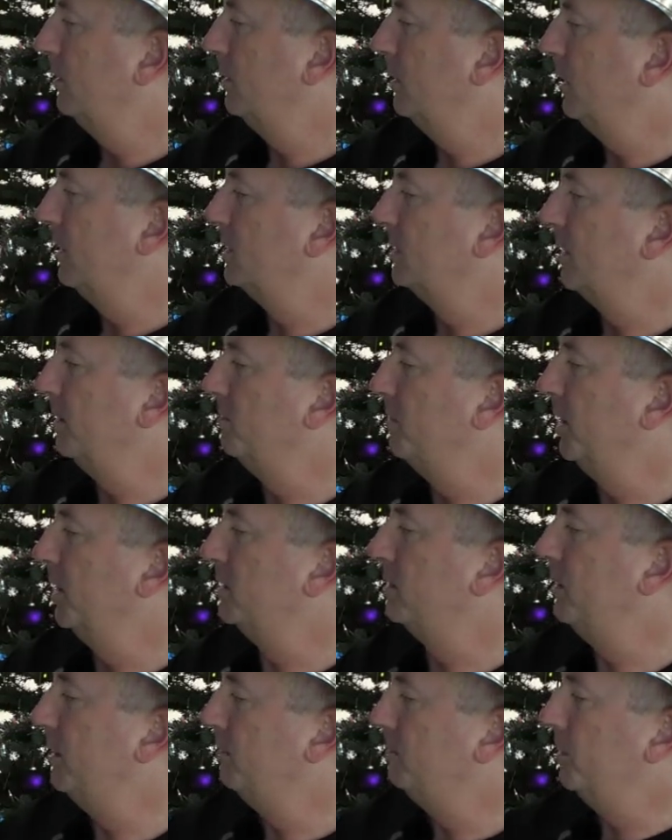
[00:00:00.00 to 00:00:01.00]
things I
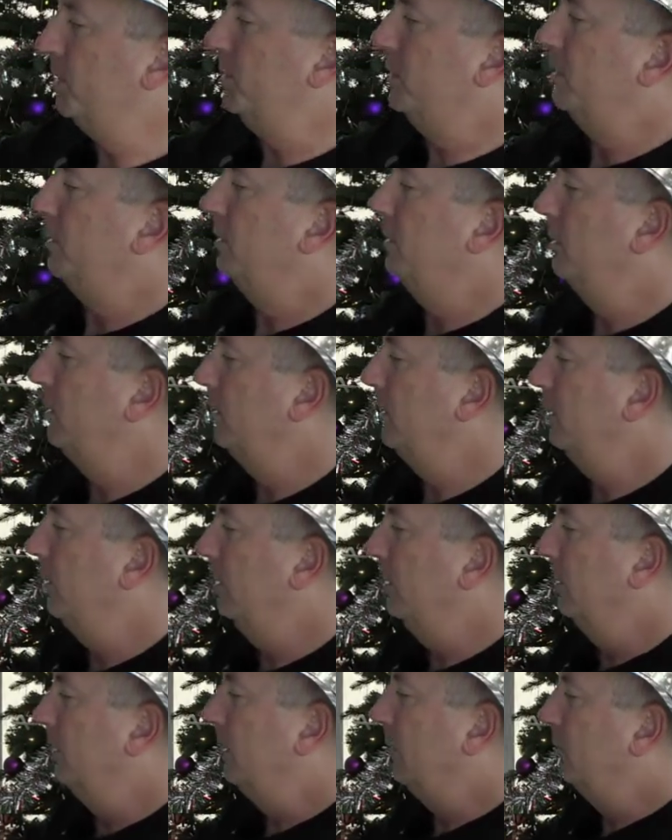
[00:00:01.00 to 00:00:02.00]
picked up.
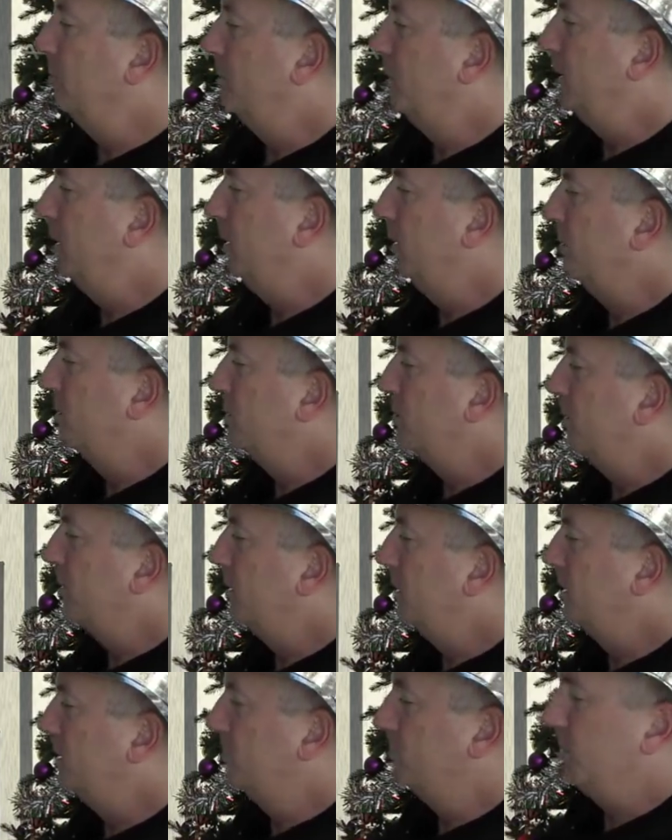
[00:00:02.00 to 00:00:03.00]
Everybody knows
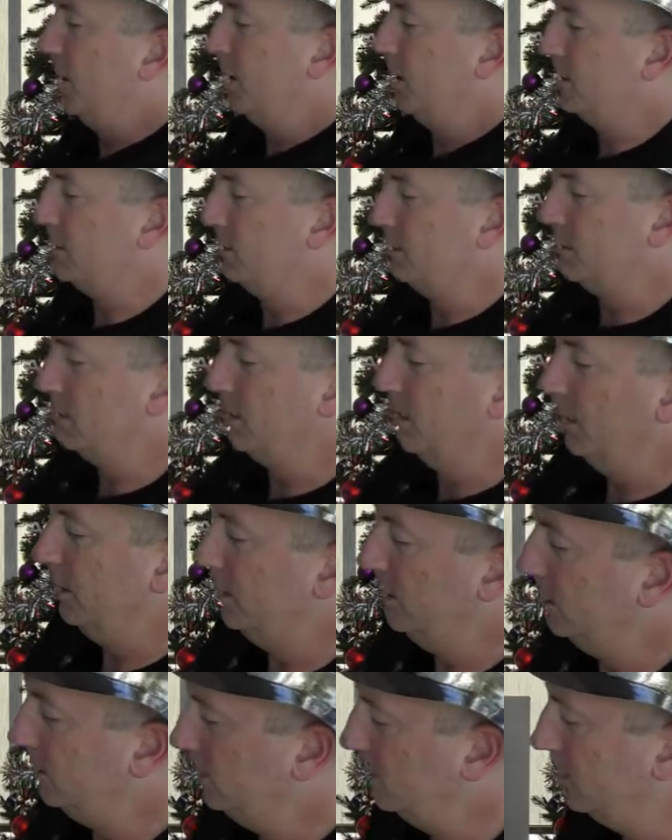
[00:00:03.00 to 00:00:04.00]
what this box looks
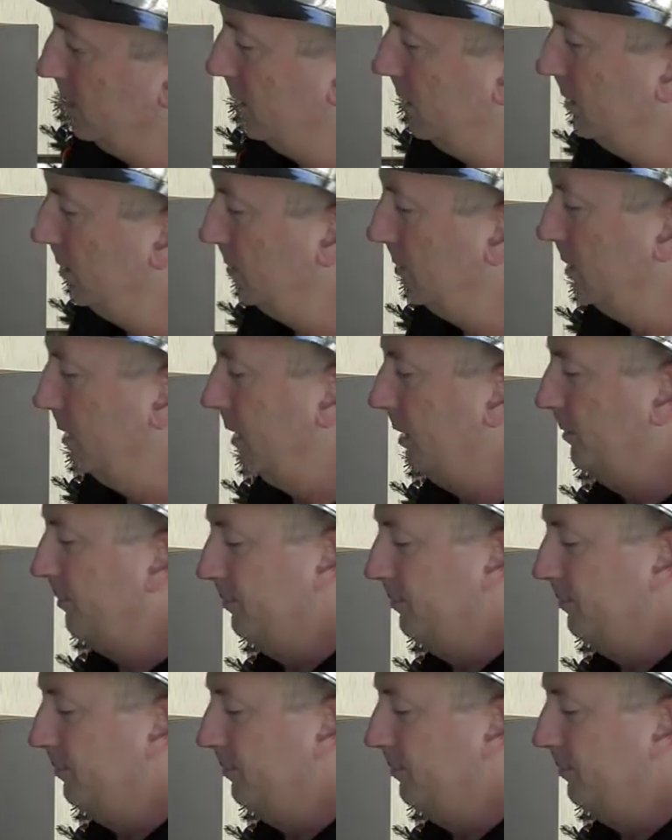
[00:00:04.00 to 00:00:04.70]
like. Get this out of the way.